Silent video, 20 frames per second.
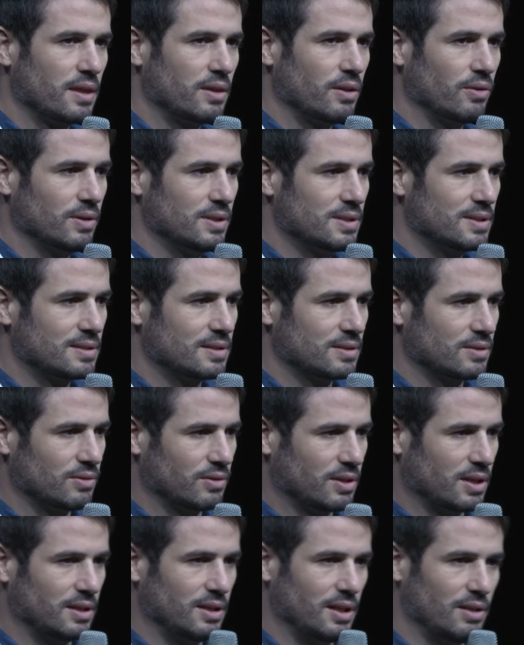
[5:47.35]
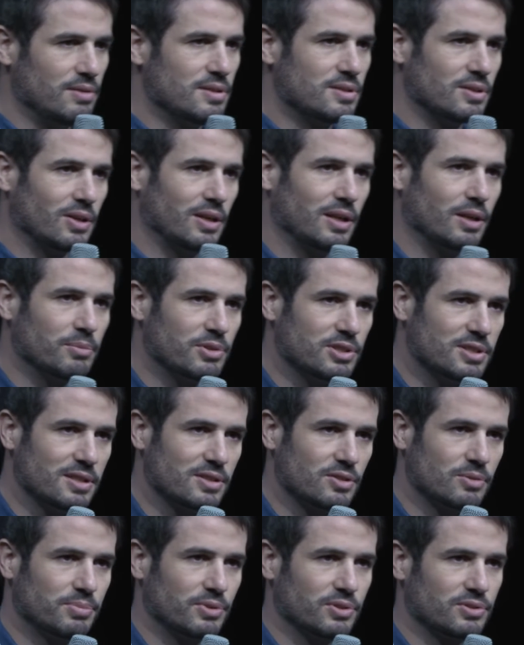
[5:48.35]
No, it's okay. There is a clear
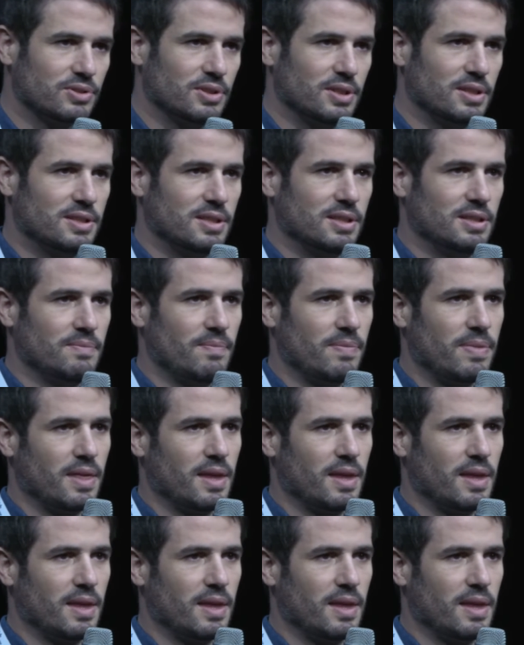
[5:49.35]
business opportunity,